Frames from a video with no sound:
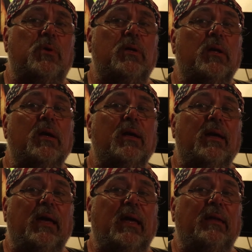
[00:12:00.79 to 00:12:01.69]
one,
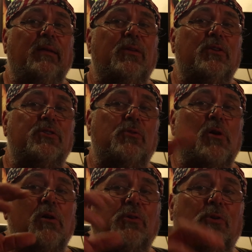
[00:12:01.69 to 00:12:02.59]
and then the
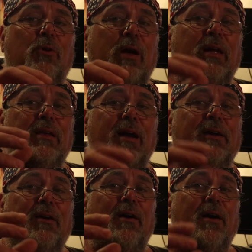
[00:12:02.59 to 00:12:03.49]
so-called gray
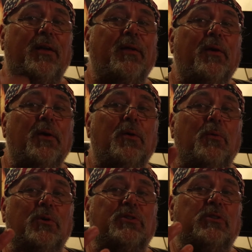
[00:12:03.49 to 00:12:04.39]
Nikon
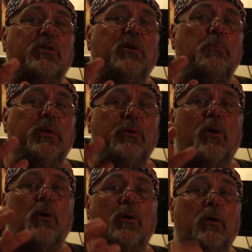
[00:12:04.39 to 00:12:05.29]
was a little bit
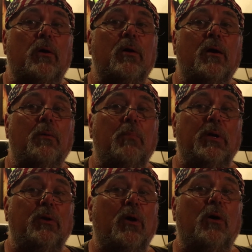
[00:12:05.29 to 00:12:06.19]
darker.
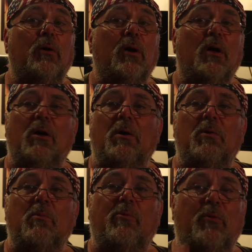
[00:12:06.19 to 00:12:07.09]
But you know,
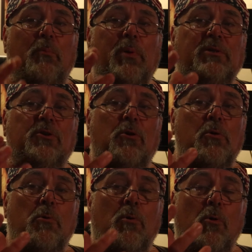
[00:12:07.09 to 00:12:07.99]
for picture
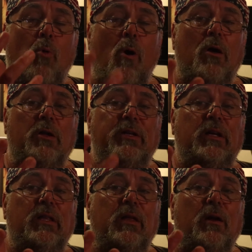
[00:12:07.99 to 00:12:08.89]

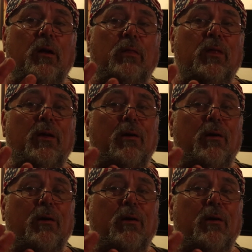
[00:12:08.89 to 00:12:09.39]
quality, they